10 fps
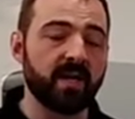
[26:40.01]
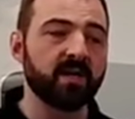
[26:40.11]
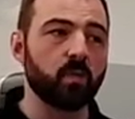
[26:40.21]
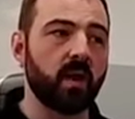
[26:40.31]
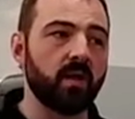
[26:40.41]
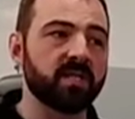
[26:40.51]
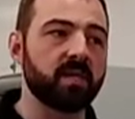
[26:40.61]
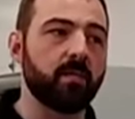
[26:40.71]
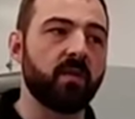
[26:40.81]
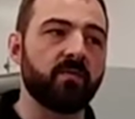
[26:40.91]
as well as
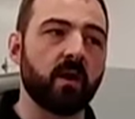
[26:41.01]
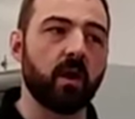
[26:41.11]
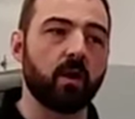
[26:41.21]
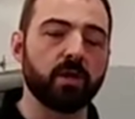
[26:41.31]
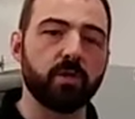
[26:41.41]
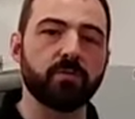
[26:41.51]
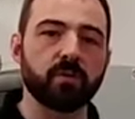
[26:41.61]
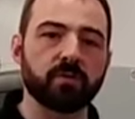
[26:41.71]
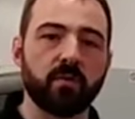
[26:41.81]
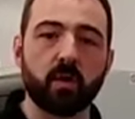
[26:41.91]
some of our
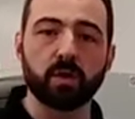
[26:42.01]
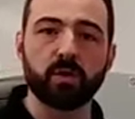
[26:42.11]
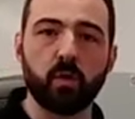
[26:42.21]
users of our